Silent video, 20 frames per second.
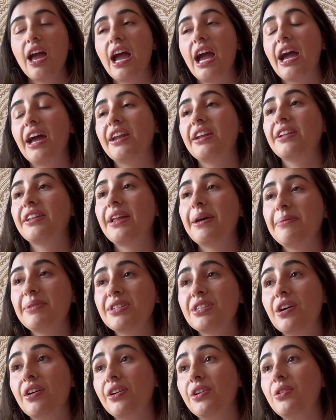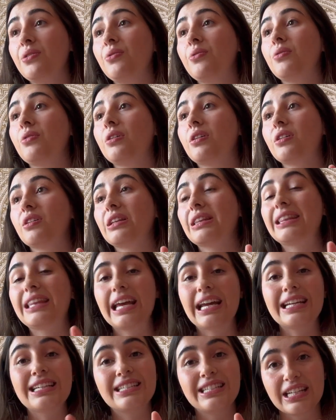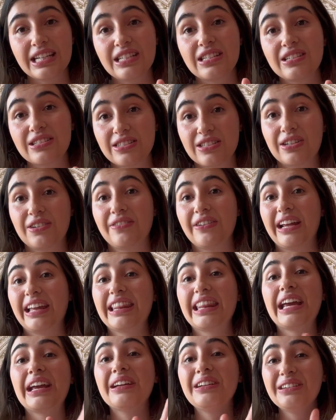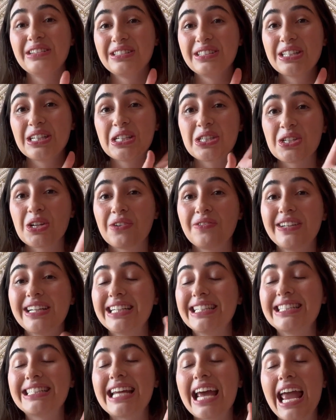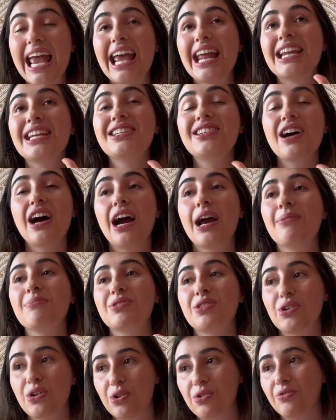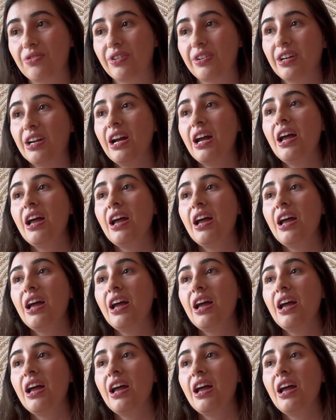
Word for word: And let me tell you, they did deserve it. They deserved it 10 times over.